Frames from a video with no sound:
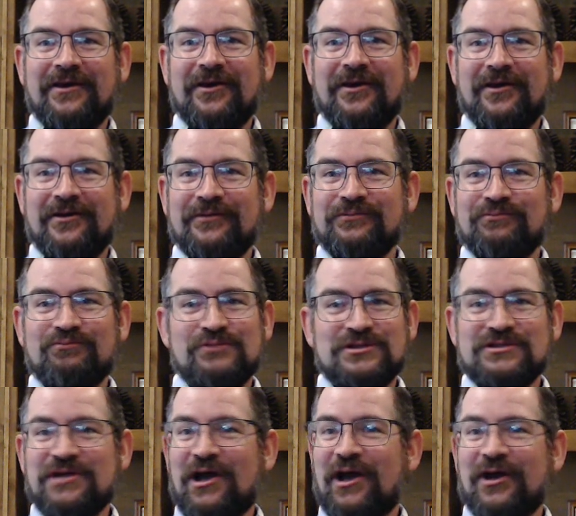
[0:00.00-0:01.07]
a
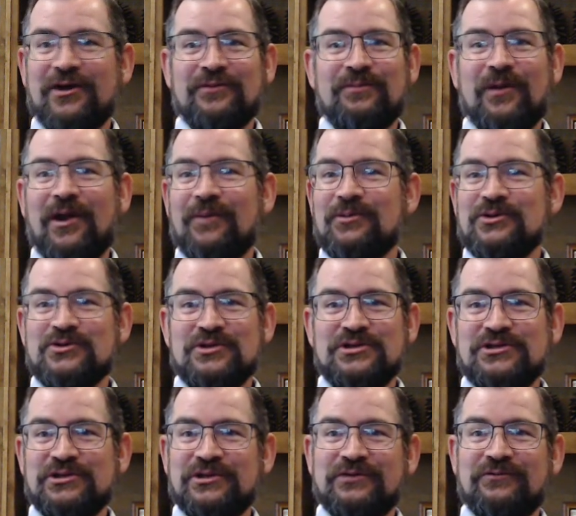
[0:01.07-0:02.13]
retired
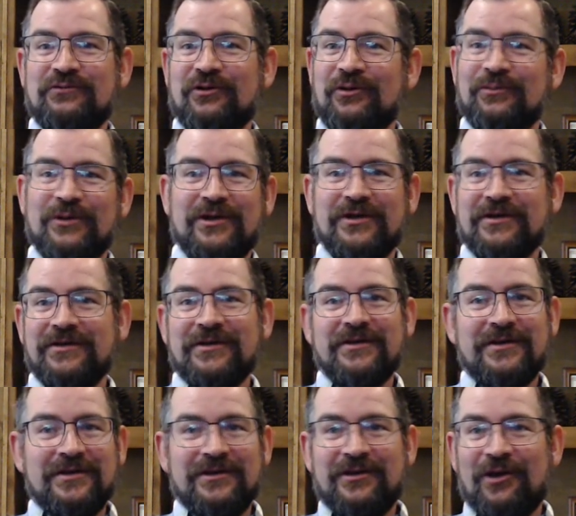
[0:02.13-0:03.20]
biometrician from a
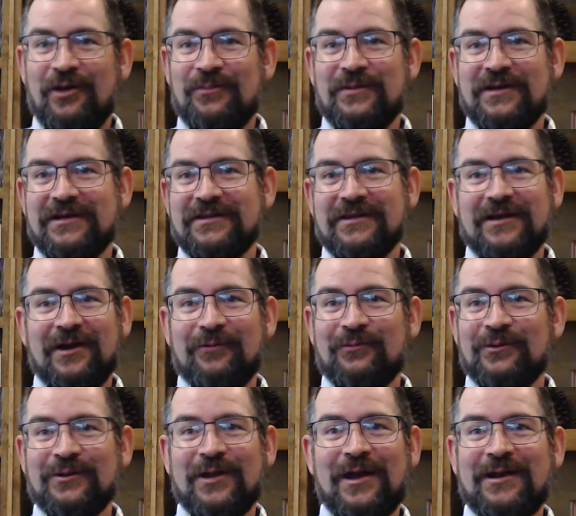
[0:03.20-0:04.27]
company that I
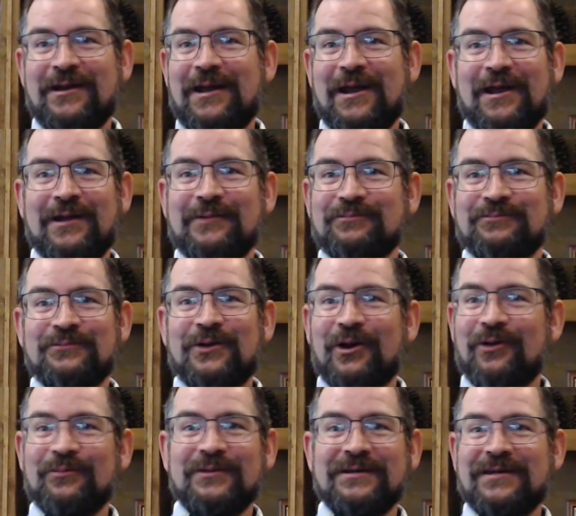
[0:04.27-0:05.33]
will not name
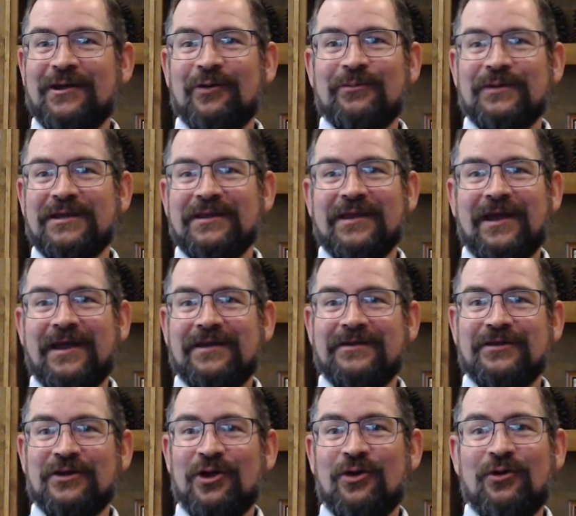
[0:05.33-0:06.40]
come and tell me, like,
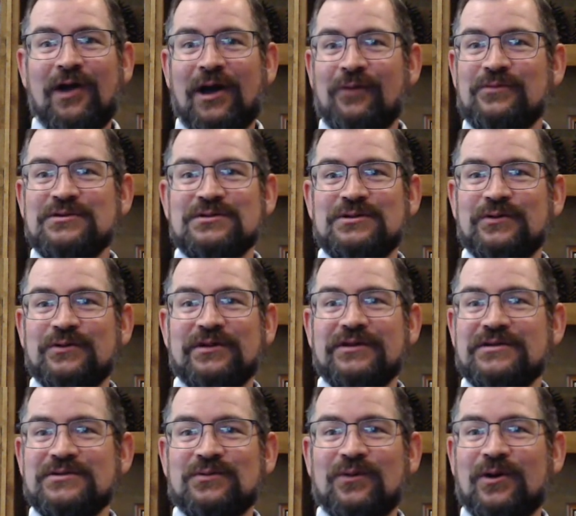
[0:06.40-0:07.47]
I was doing
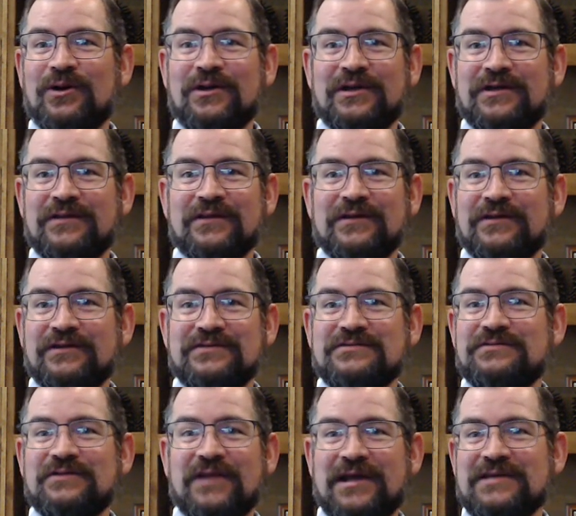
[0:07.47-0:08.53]
this work in the
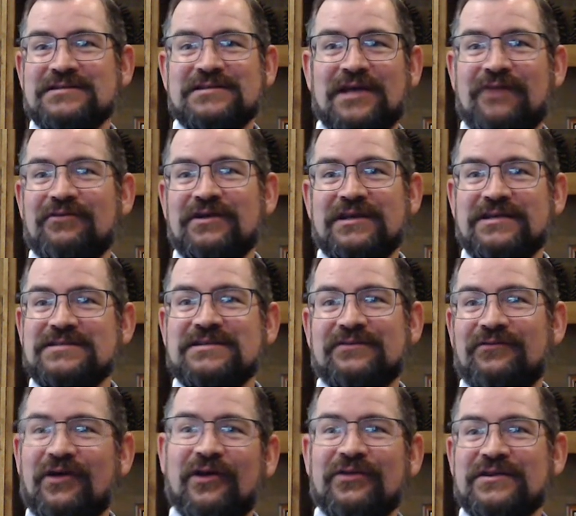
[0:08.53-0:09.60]
late 70s and
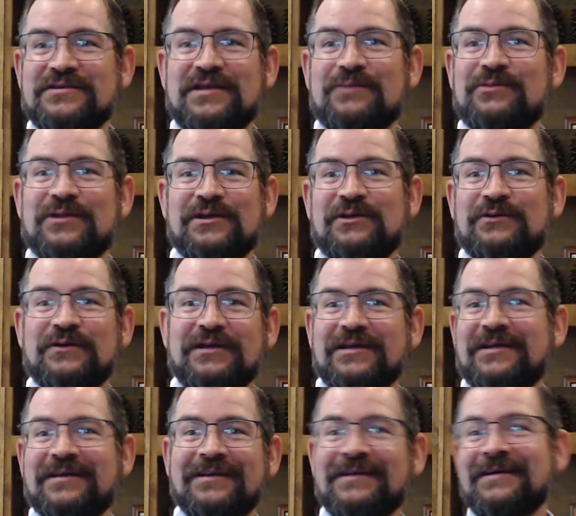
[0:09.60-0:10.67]
found the same thing you did.
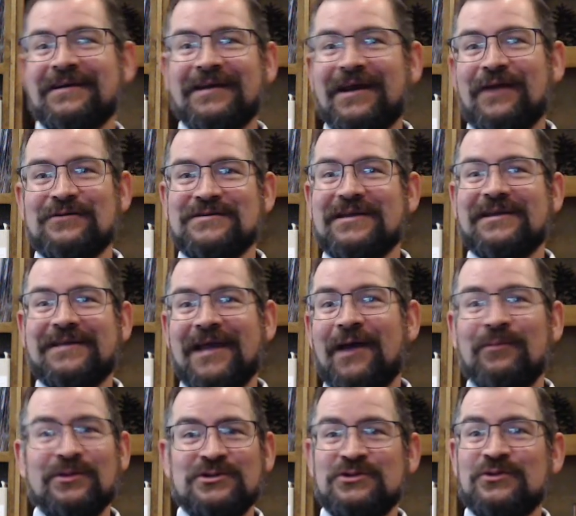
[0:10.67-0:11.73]
He's like, yeah,
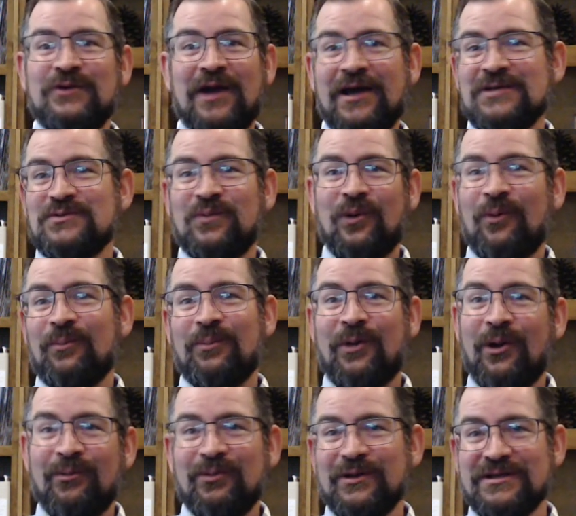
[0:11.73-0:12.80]
but you guys won't
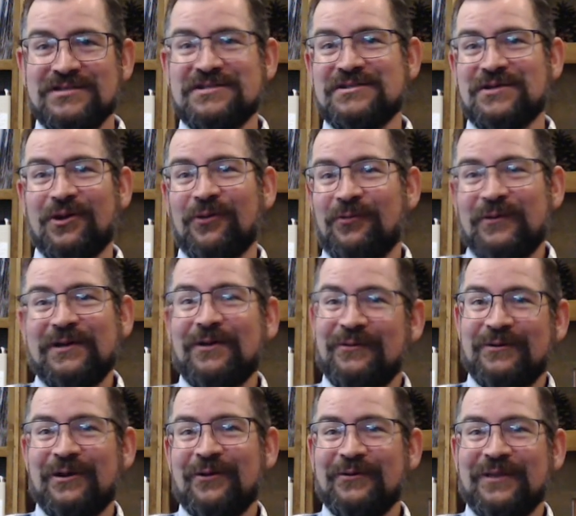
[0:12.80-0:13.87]
publish, so we
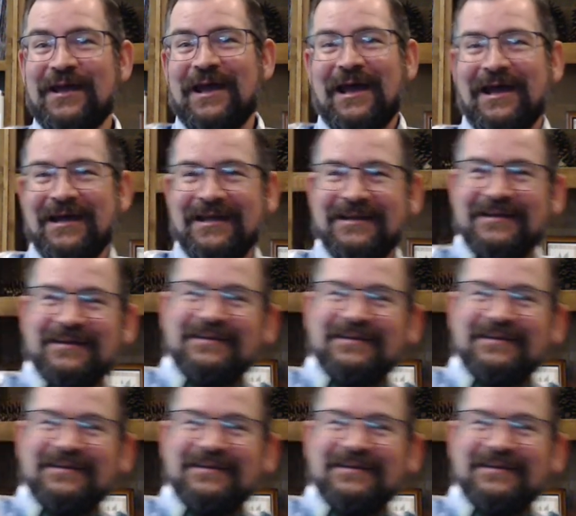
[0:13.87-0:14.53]
don't know that.